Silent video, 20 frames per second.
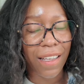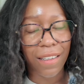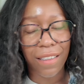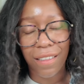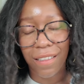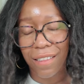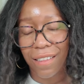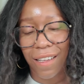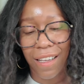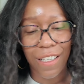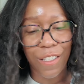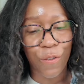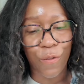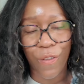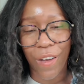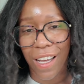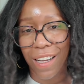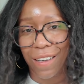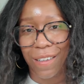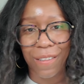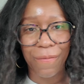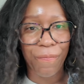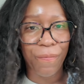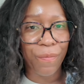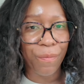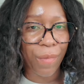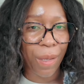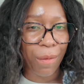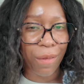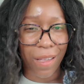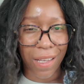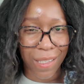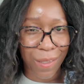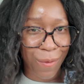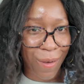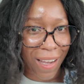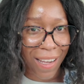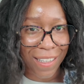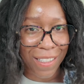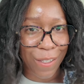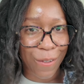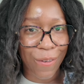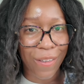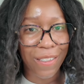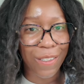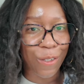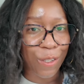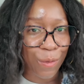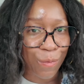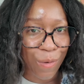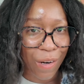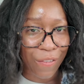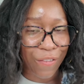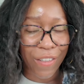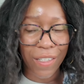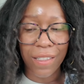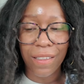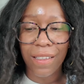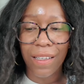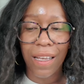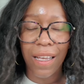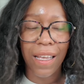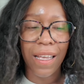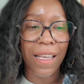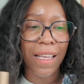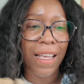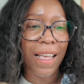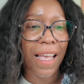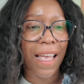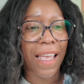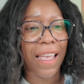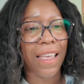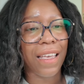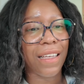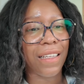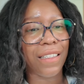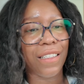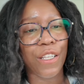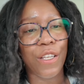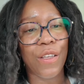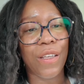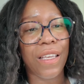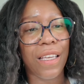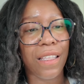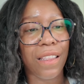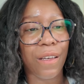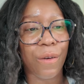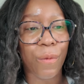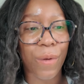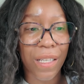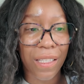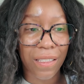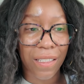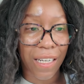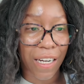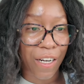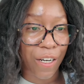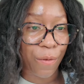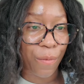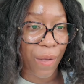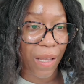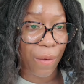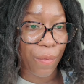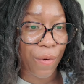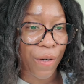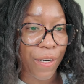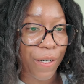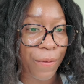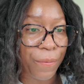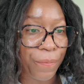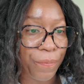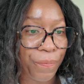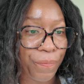It's fun. Maybe that's why I do it. So it's preference. And you can get the wick sticker paper